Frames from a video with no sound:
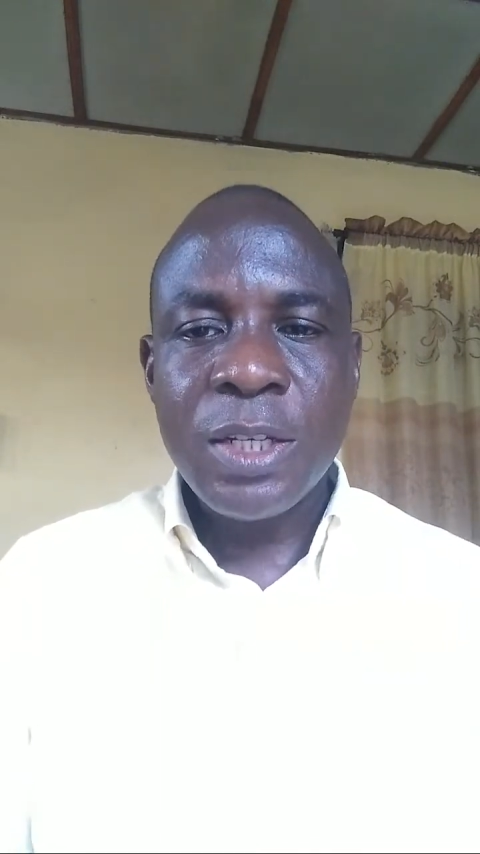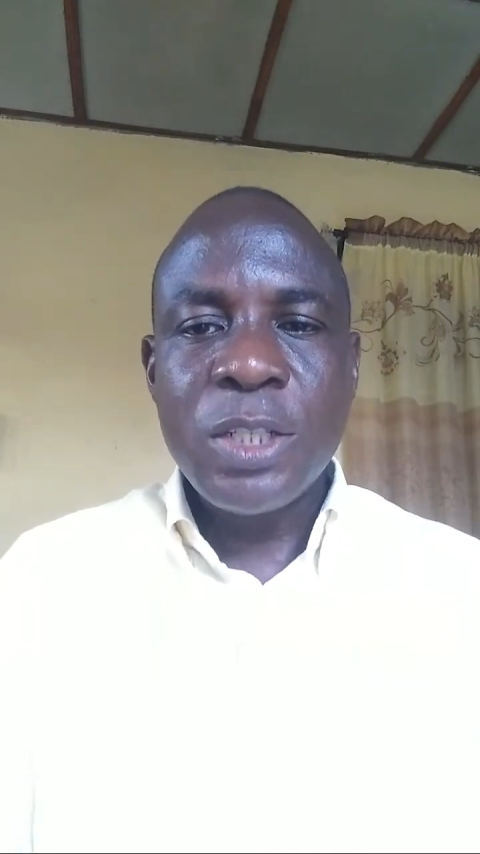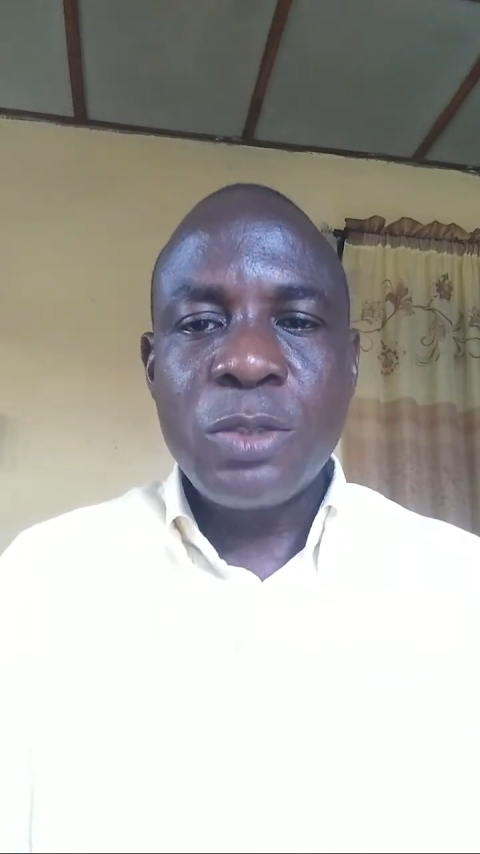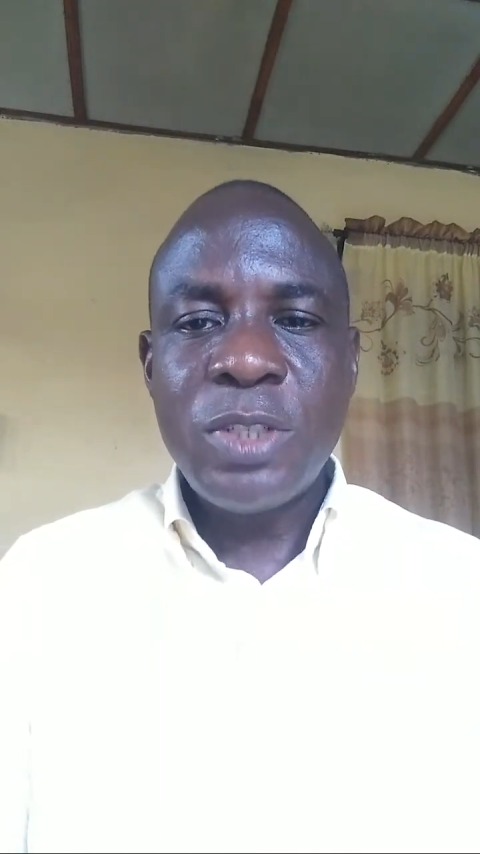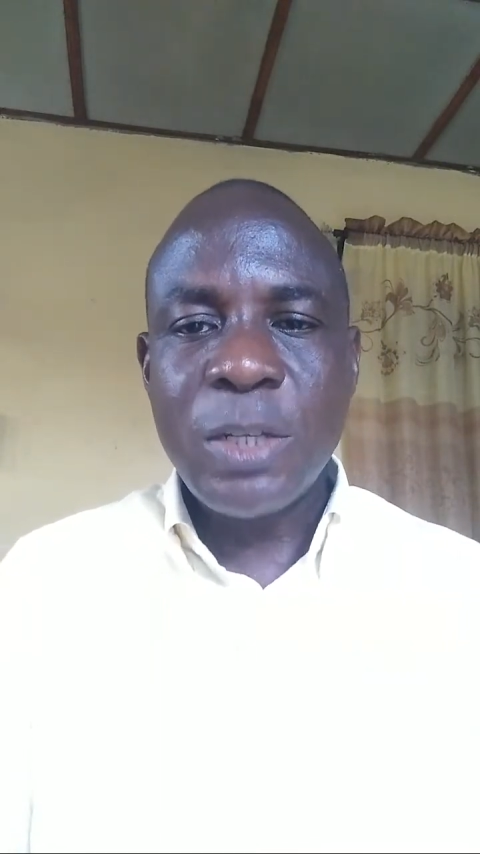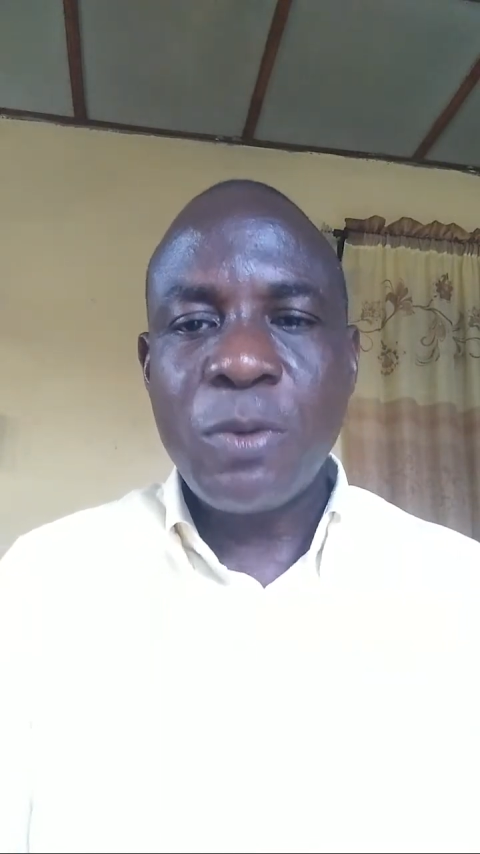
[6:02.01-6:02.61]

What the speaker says: Today, we